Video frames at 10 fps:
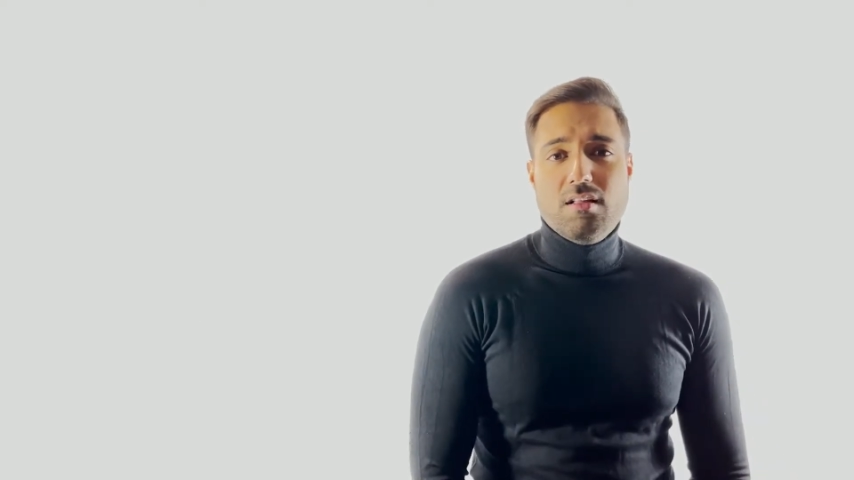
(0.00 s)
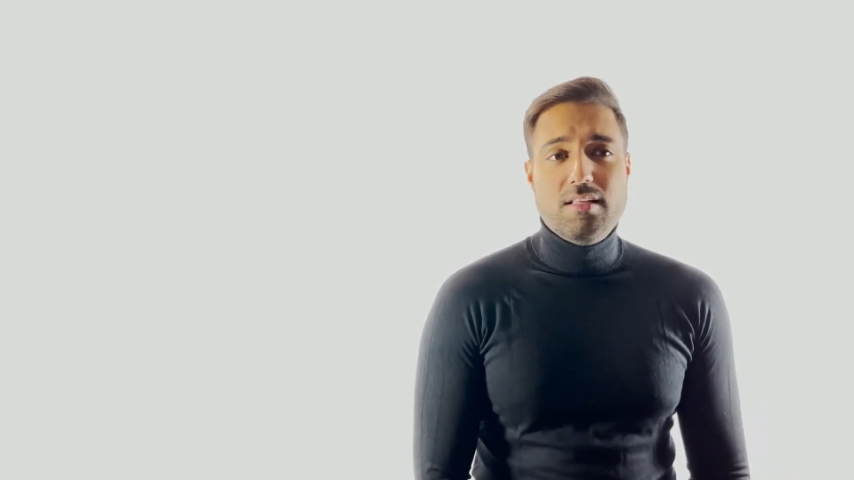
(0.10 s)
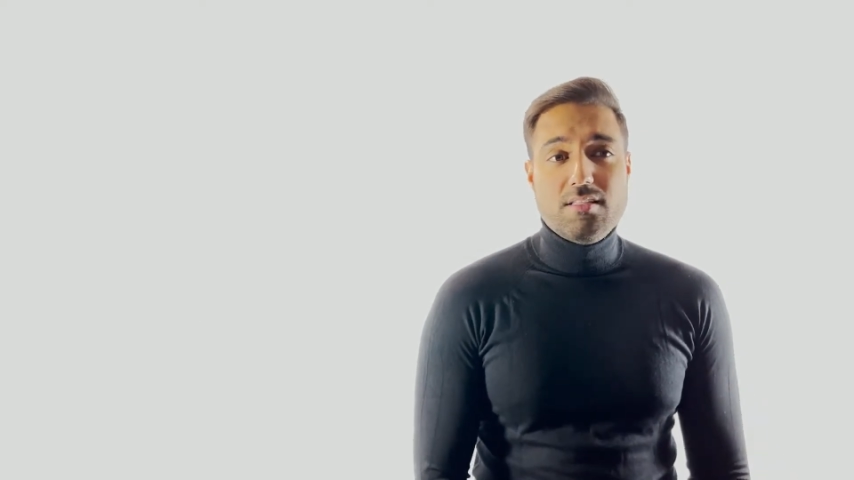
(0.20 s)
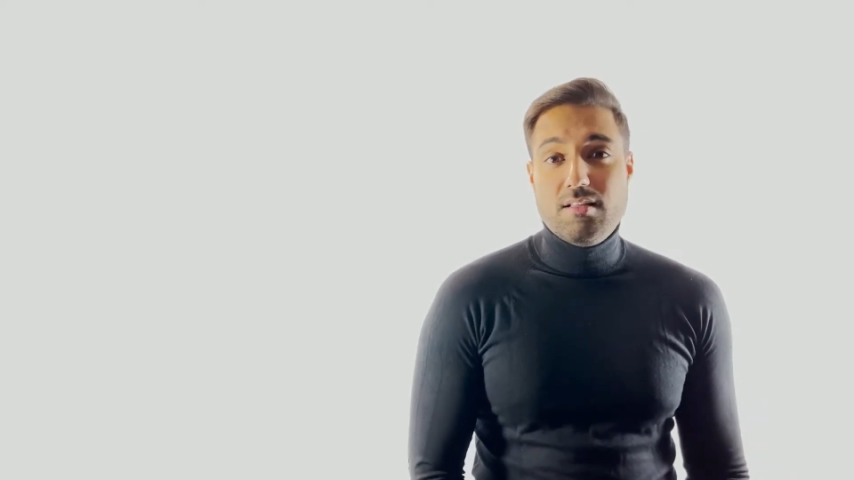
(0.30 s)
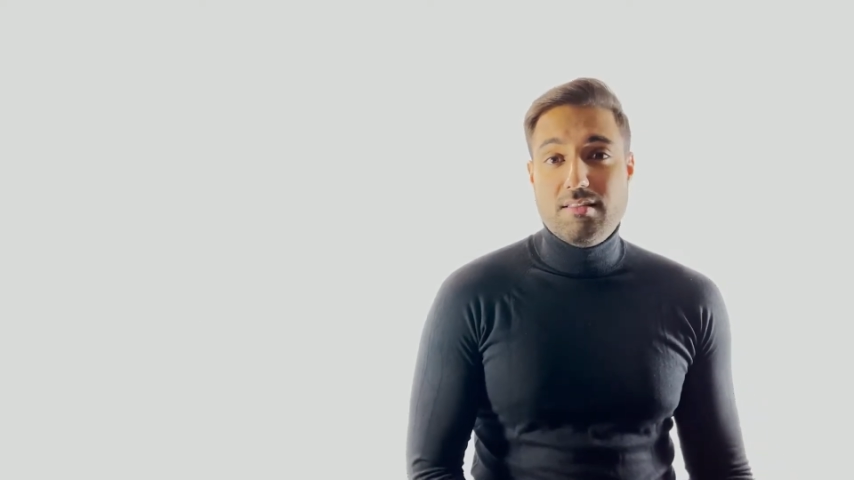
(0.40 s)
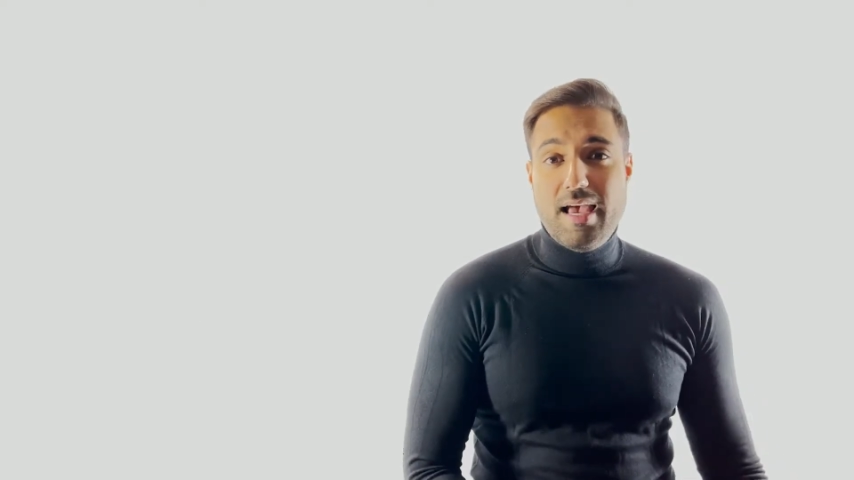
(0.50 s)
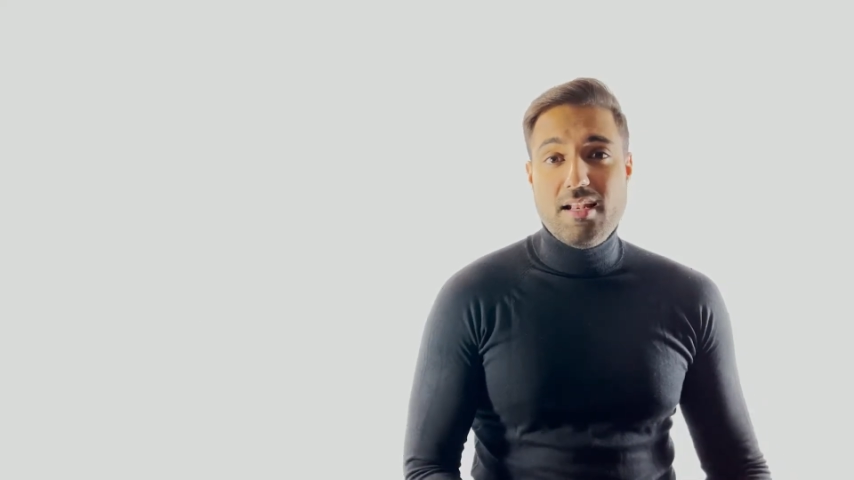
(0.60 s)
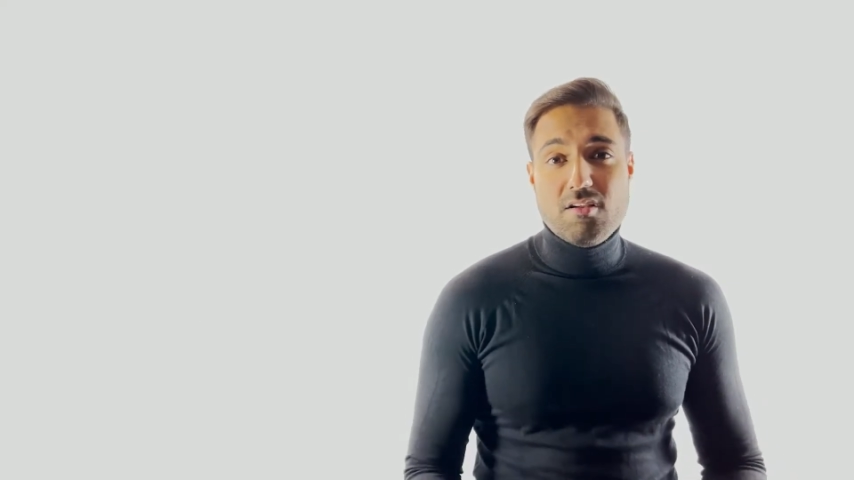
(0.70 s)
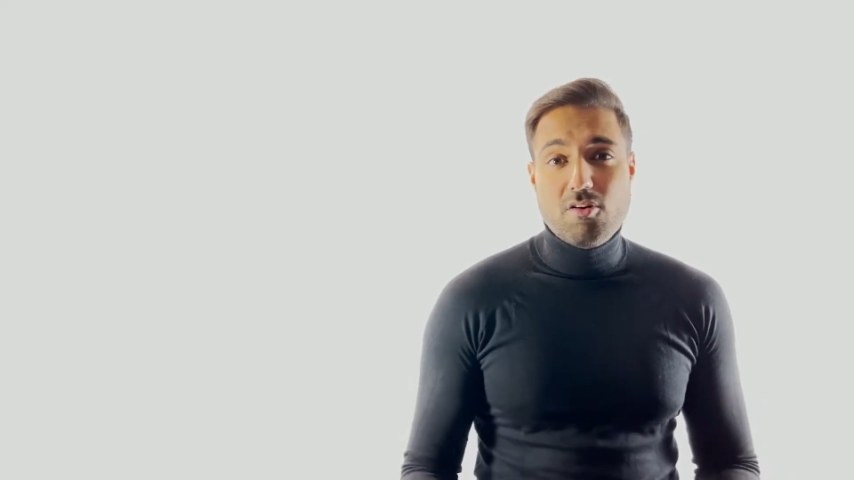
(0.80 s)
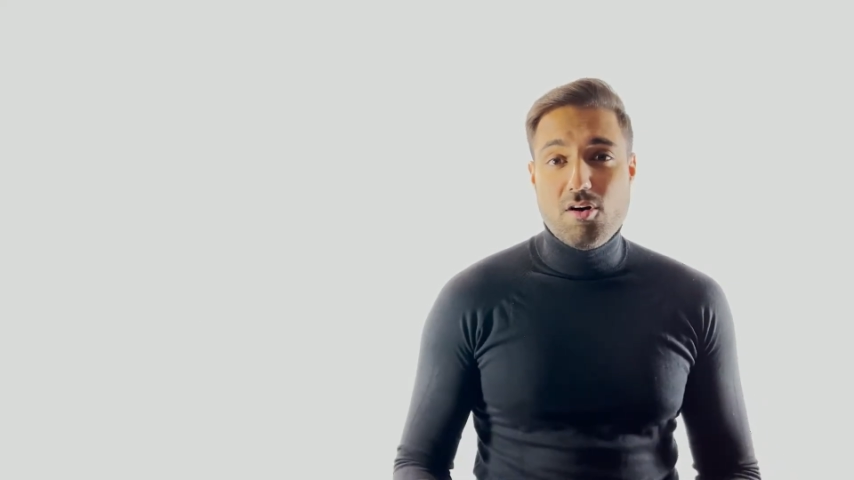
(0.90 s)
this and
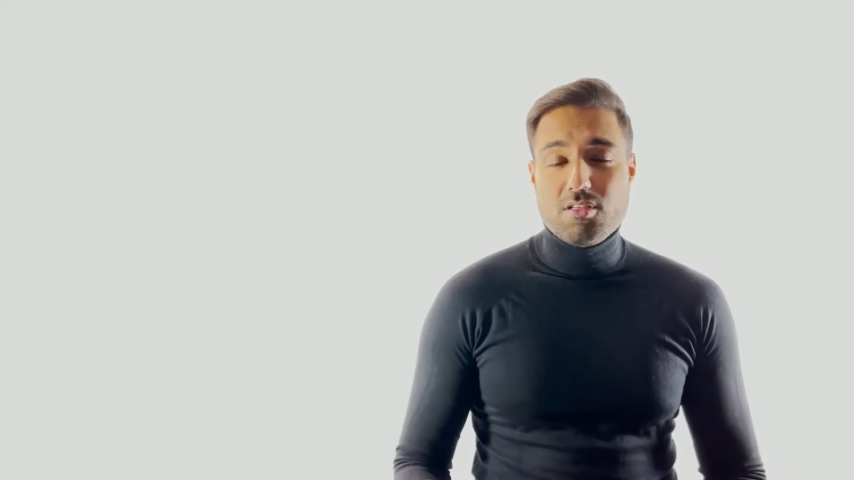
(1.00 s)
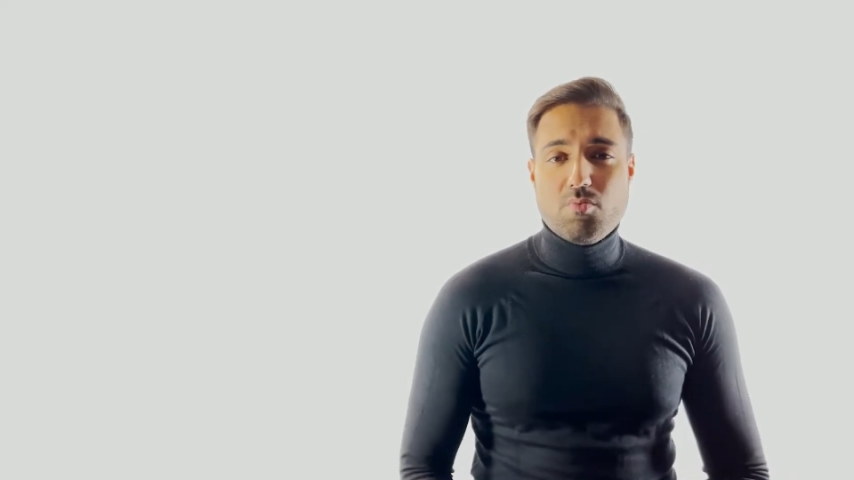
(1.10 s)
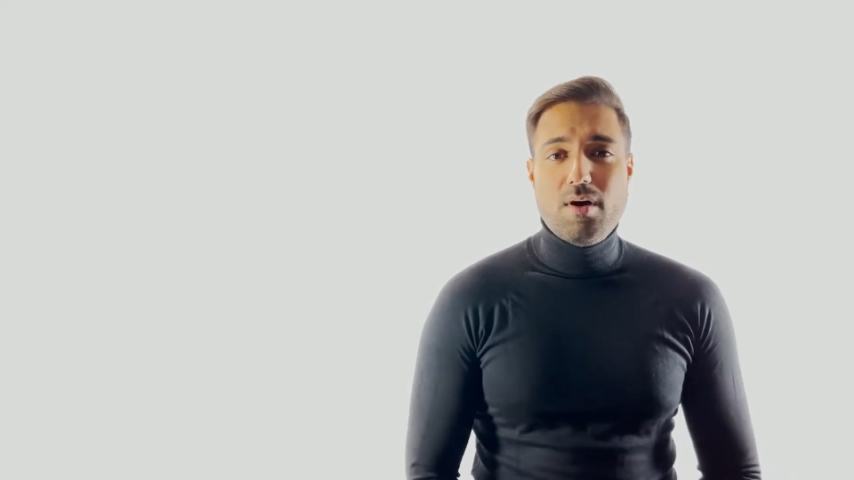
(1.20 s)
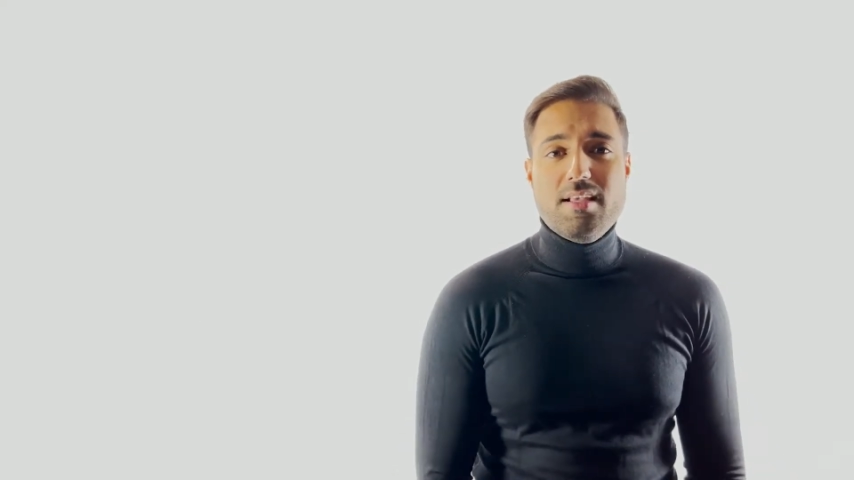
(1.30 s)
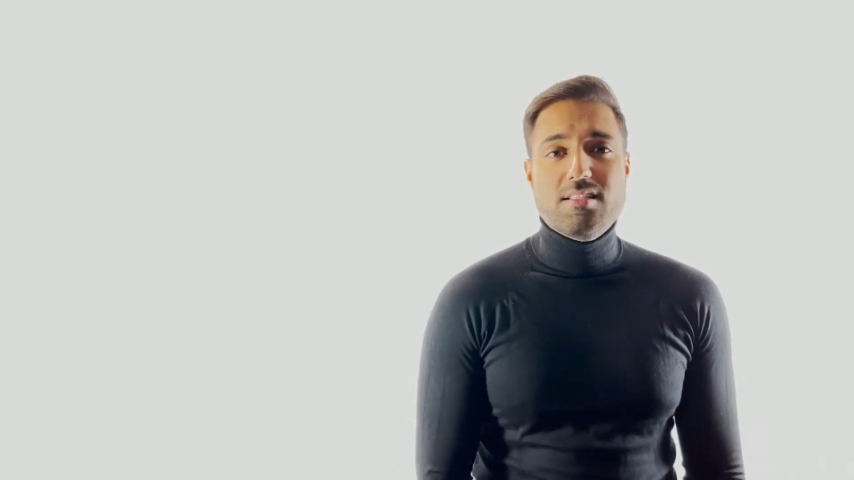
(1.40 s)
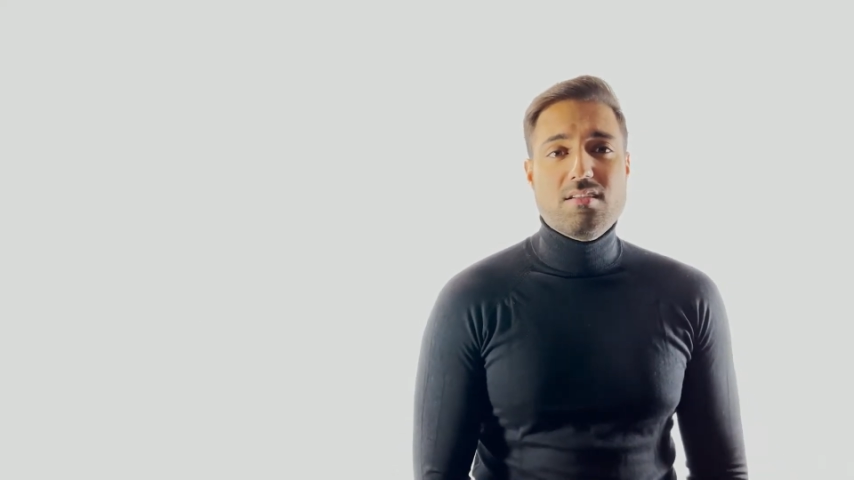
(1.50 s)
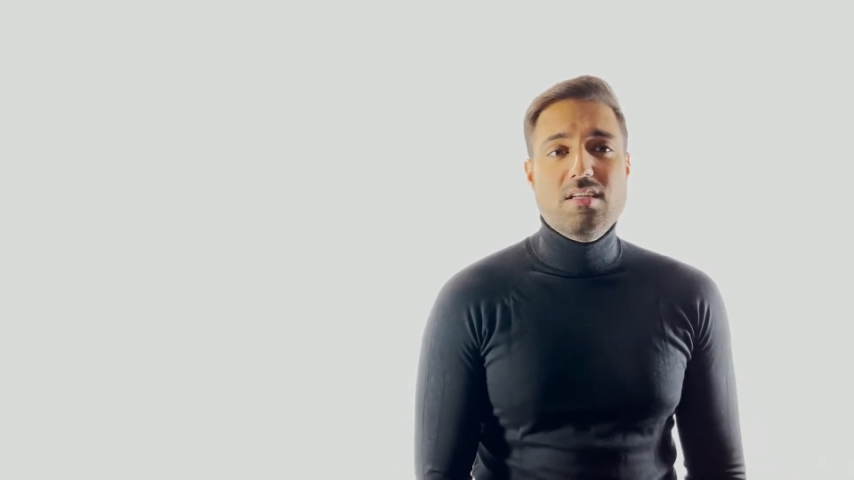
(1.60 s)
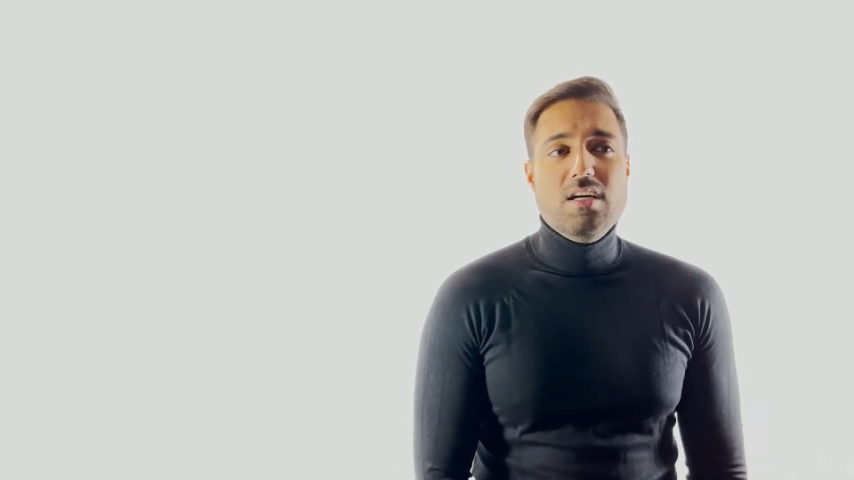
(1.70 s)
that in cost wise.